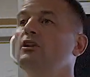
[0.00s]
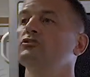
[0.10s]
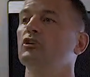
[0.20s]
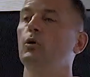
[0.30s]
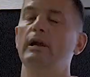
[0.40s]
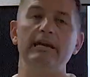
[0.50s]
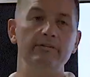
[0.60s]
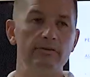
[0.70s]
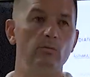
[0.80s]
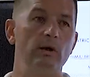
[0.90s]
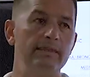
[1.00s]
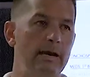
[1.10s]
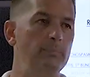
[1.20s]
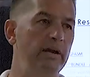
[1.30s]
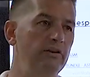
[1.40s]
So even when
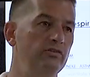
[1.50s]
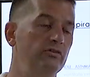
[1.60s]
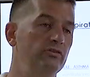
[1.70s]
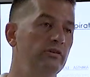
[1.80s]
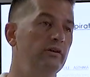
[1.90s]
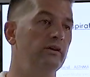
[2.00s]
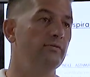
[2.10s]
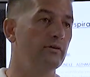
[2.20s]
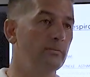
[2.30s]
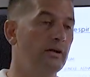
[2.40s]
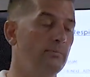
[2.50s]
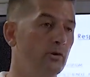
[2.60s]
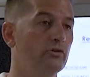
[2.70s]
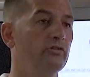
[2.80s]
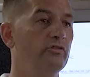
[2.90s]
that patient's in the
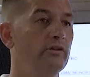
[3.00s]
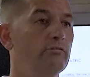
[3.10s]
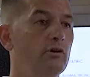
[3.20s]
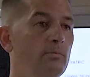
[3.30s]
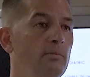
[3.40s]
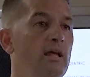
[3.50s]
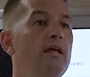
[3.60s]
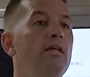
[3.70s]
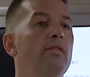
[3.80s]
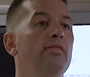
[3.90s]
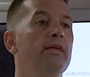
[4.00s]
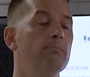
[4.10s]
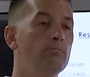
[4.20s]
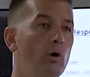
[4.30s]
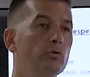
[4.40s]
emergency room,
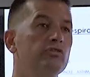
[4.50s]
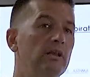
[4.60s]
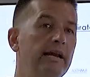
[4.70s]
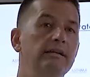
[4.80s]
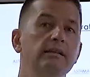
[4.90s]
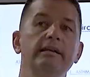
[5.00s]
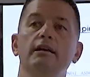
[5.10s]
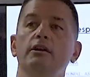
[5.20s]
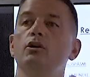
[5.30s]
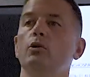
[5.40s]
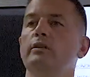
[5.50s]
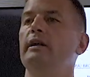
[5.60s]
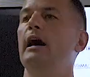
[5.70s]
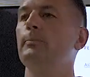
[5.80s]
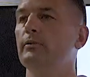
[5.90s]
they're most likely going to go to
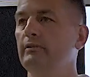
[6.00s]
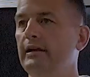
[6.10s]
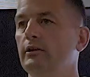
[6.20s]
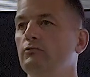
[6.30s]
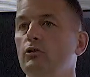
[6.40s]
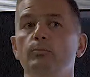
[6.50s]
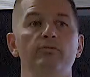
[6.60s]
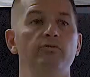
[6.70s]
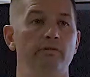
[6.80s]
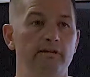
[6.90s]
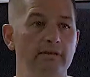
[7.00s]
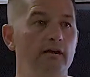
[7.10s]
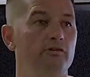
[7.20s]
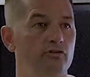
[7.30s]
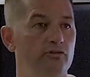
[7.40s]
the operating room before the
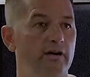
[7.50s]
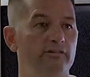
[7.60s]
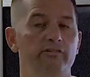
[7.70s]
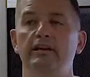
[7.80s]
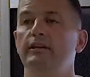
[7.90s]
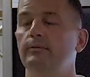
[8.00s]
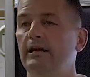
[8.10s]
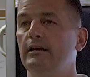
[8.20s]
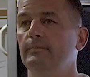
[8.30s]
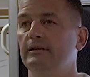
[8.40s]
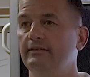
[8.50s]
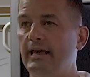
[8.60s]
doctor tries to intubate them.